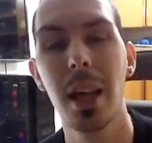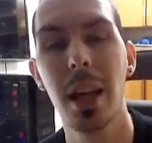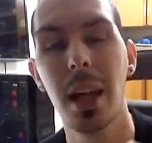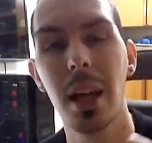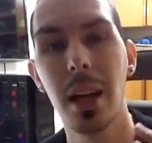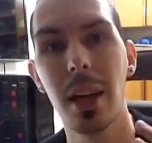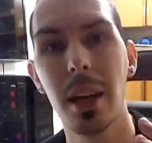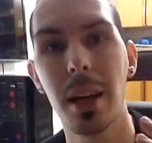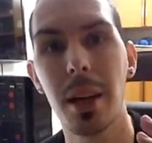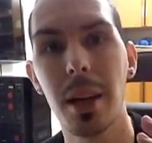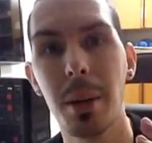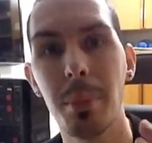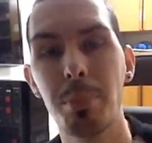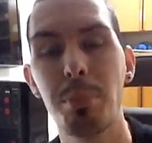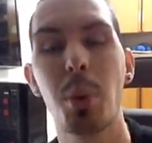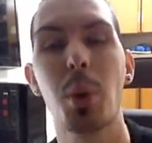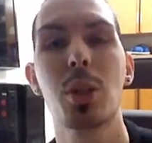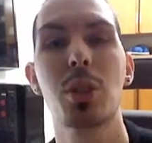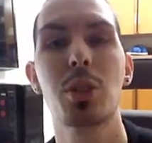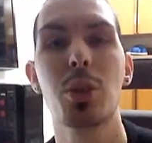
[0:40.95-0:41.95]

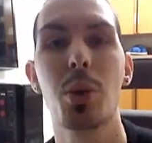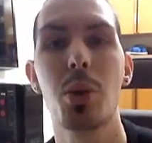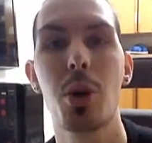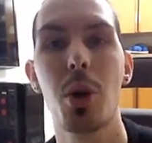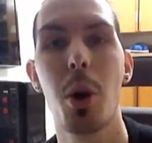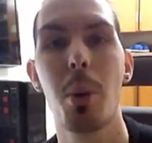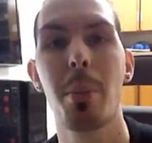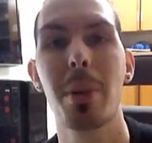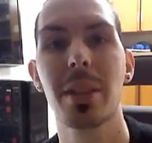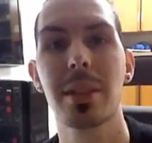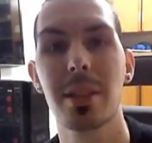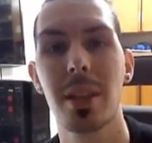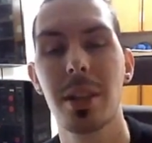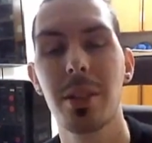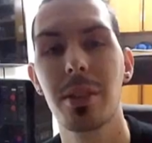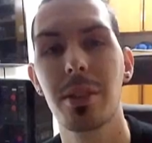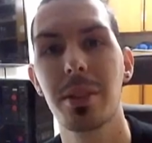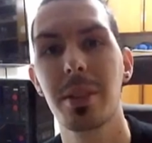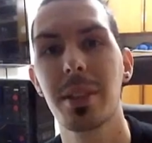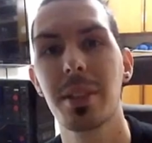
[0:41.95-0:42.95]
Post your comments
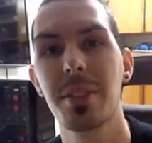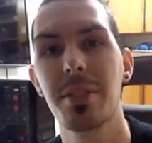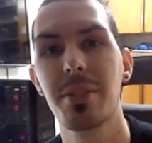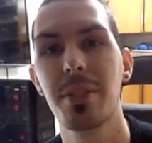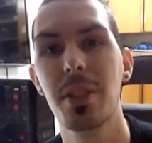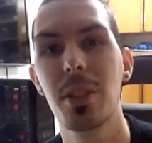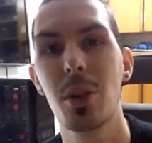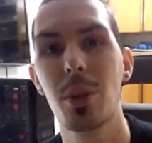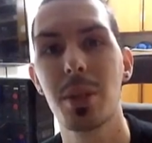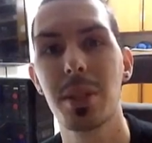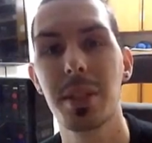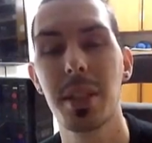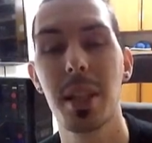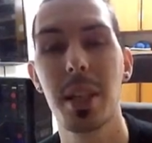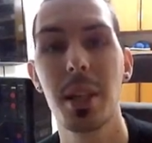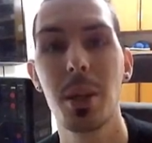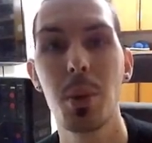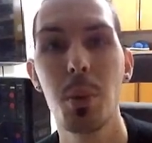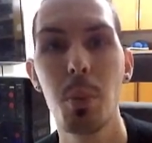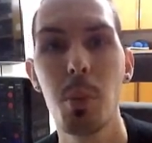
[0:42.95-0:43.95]
under this video, say
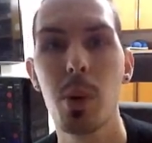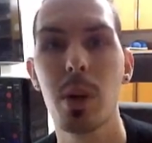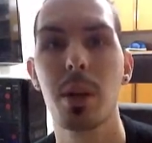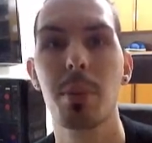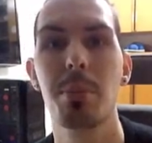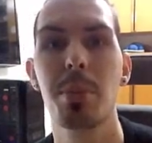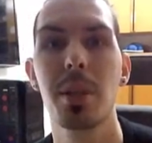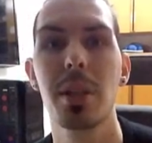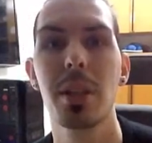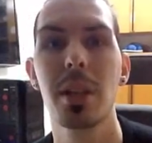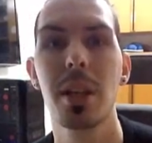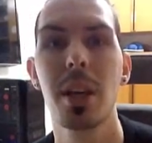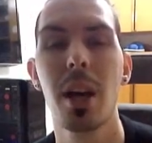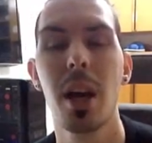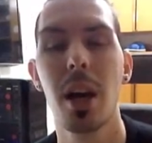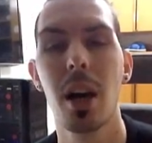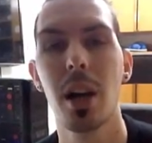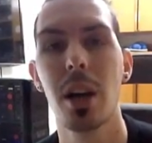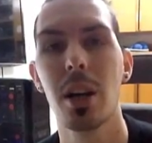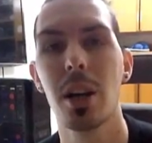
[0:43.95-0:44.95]
you gonna be
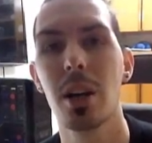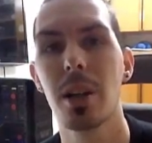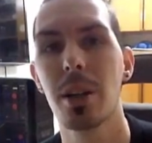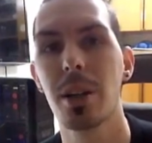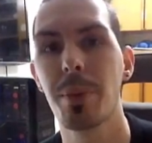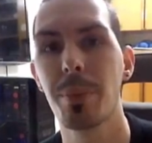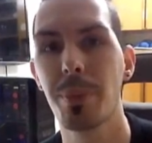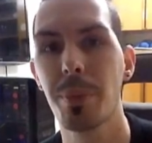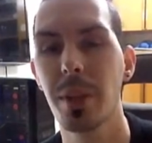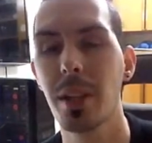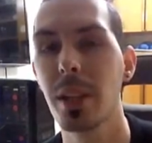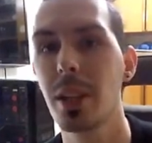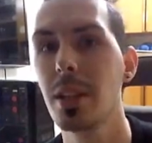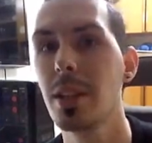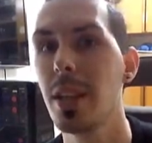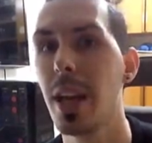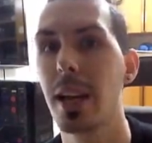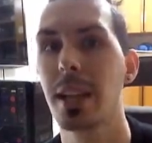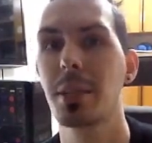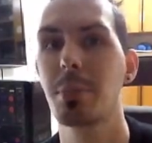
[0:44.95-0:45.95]

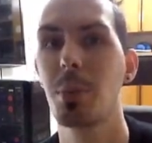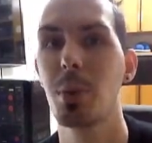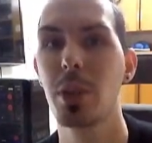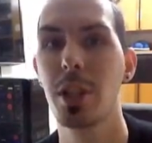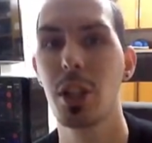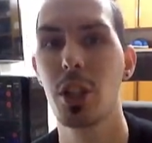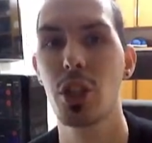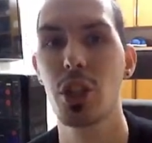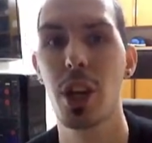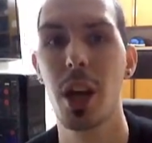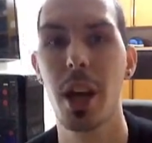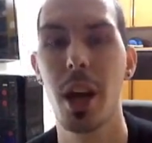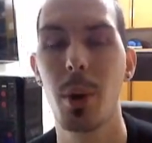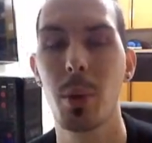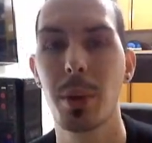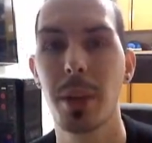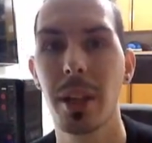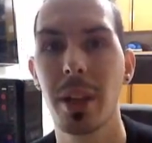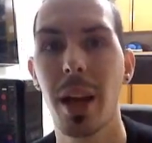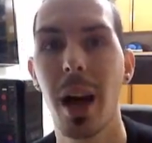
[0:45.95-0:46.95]
in next Monday
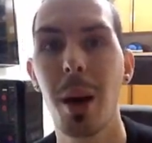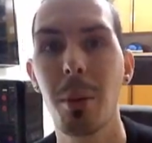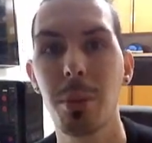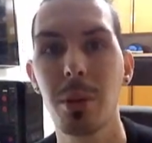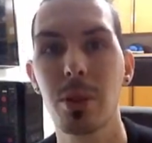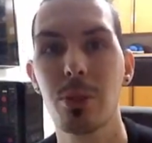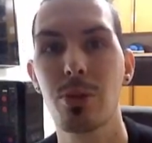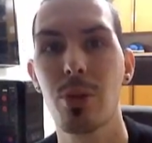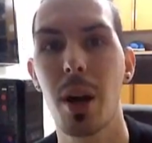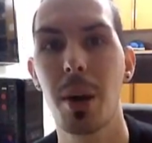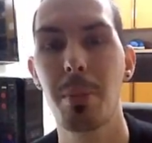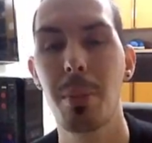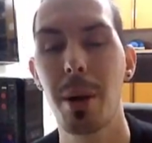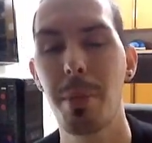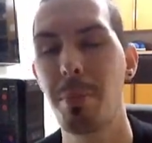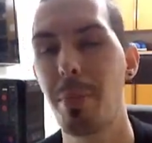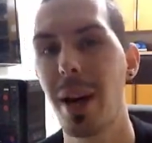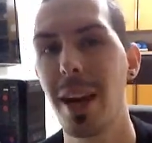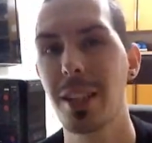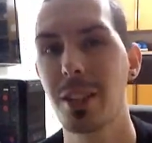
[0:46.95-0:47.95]
shoutout, and I will try my
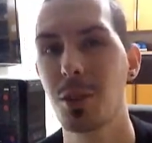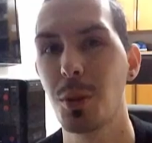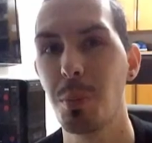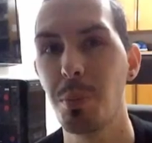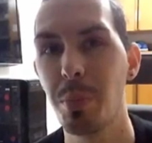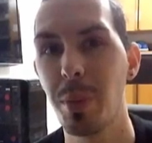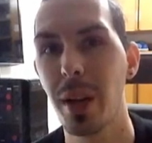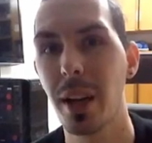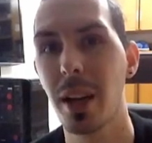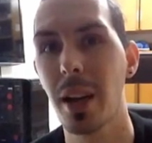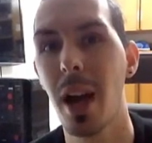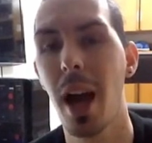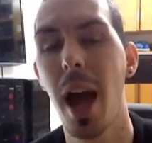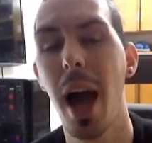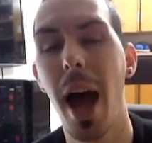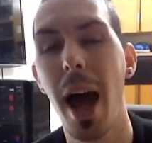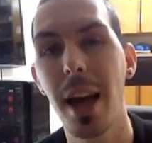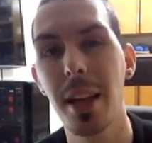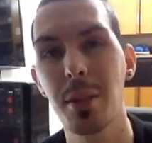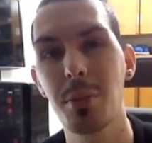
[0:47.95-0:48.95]
best to pick
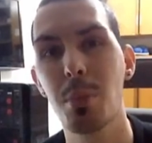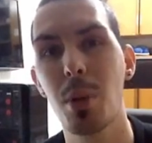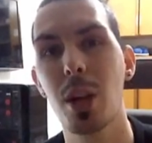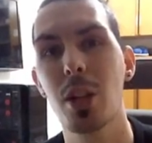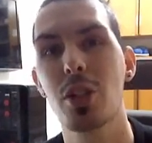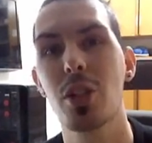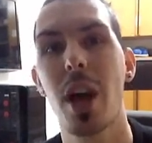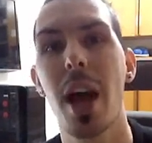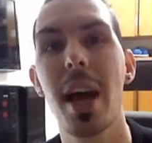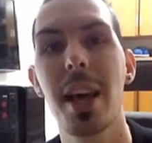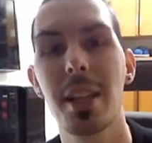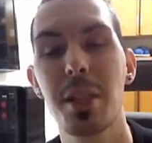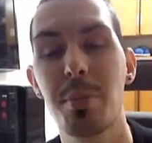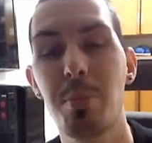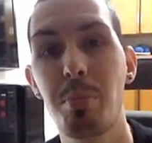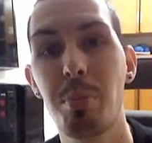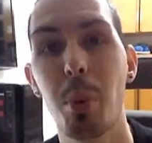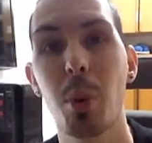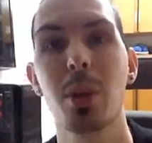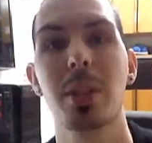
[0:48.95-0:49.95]
as much as
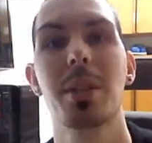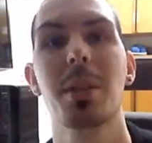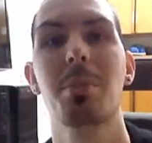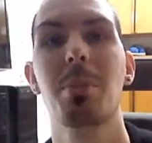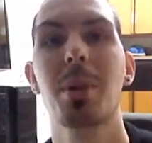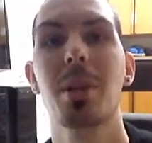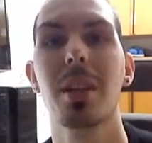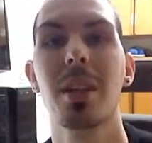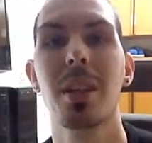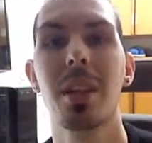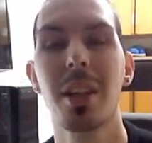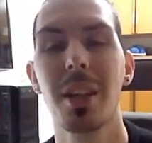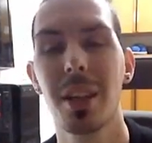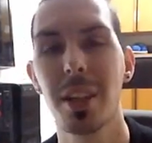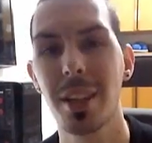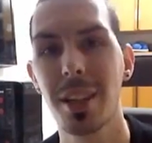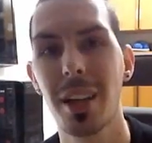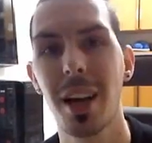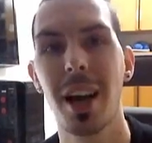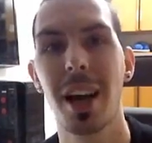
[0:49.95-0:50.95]
possible
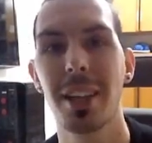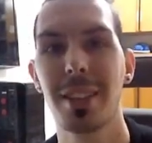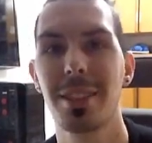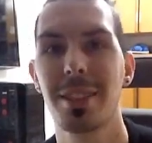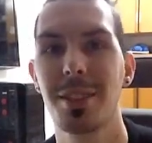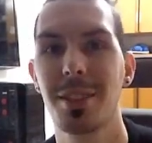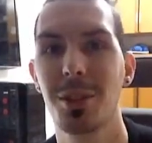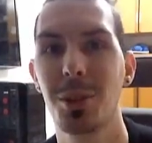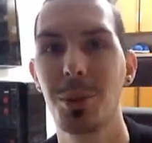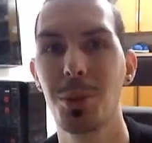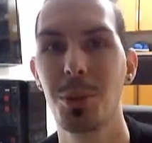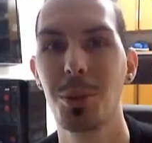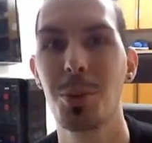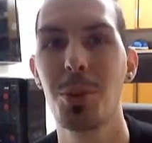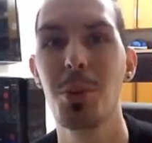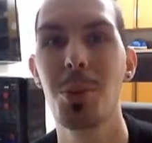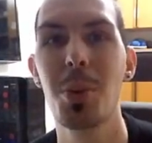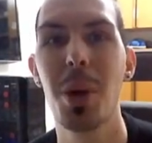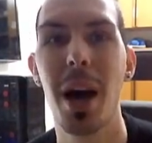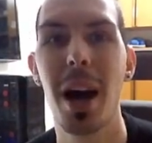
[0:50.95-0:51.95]
guys to
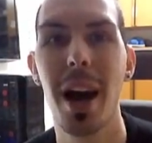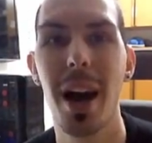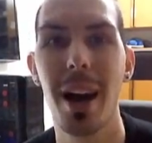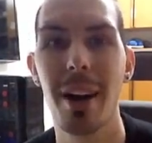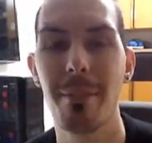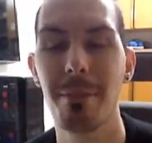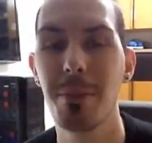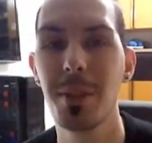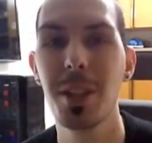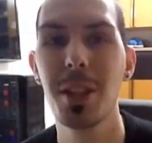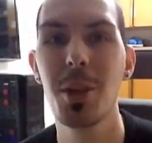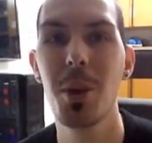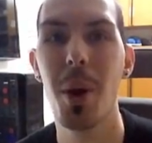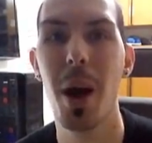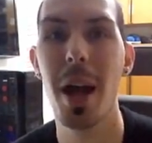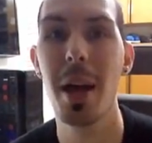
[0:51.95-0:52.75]
do a video